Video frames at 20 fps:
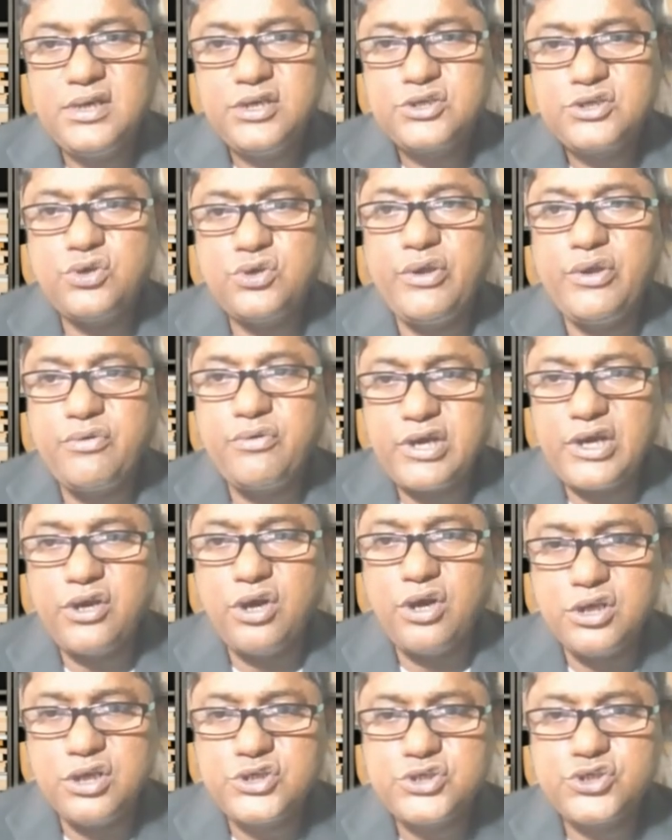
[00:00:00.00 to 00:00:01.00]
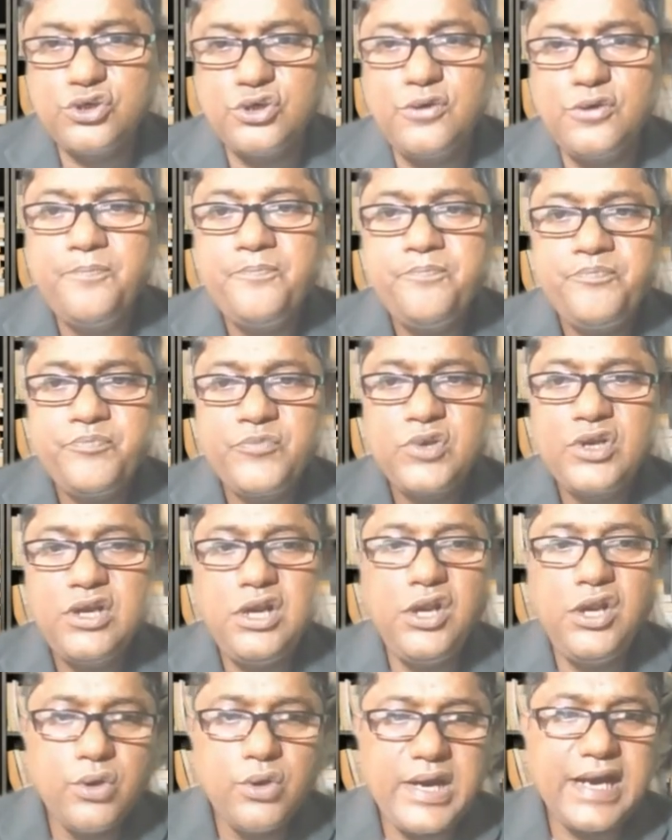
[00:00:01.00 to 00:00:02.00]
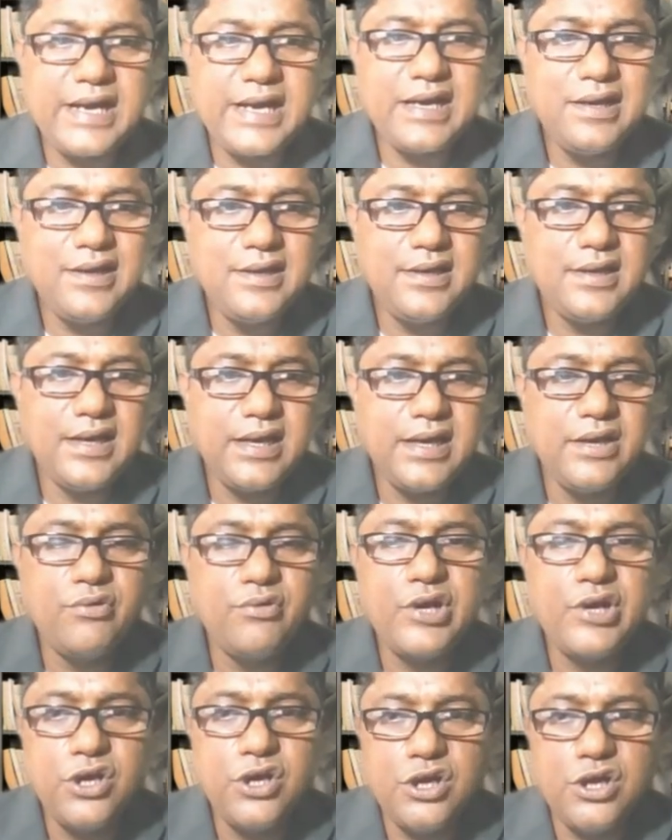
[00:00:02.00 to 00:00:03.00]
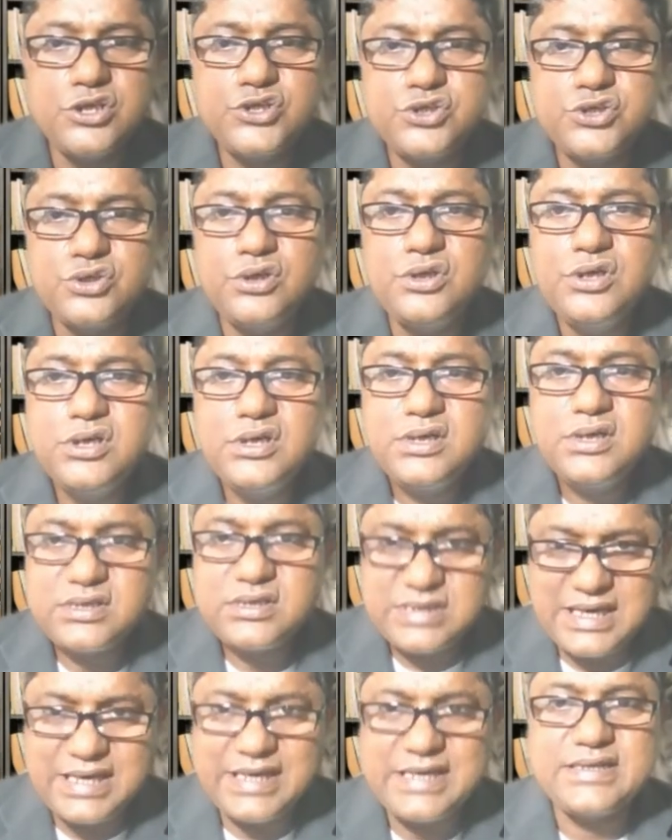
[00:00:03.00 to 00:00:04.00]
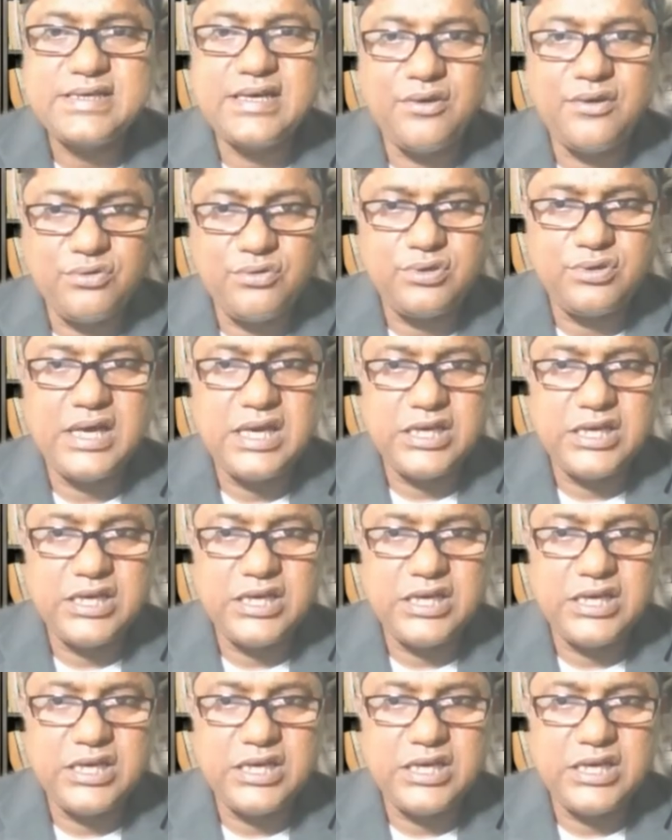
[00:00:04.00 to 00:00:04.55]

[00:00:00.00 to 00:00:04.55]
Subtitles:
So you can also look at it, and you can also try it out